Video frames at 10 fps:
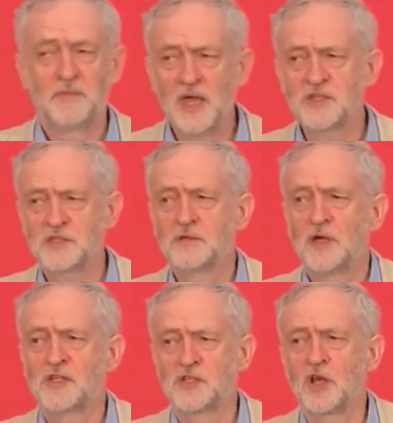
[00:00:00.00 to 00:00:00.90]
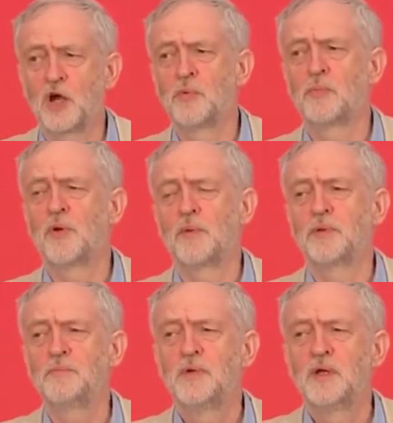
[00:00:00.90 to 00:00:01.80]
Yes, it's a global
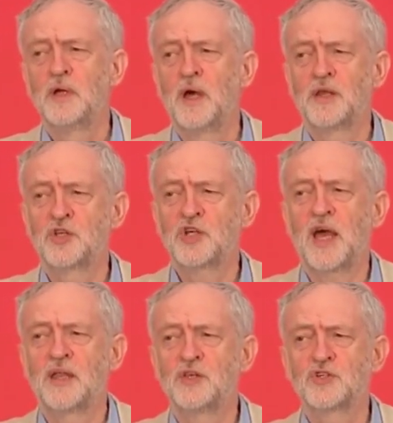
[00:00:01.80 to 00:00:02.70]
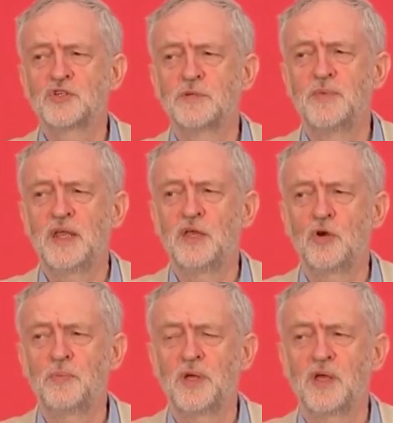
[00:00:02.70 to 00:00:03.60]
problem and a challenge to many
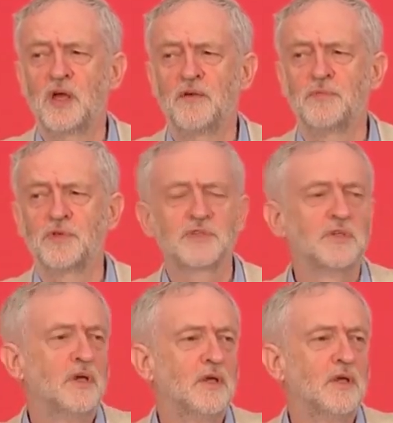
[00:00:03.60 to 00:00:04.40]
European governments.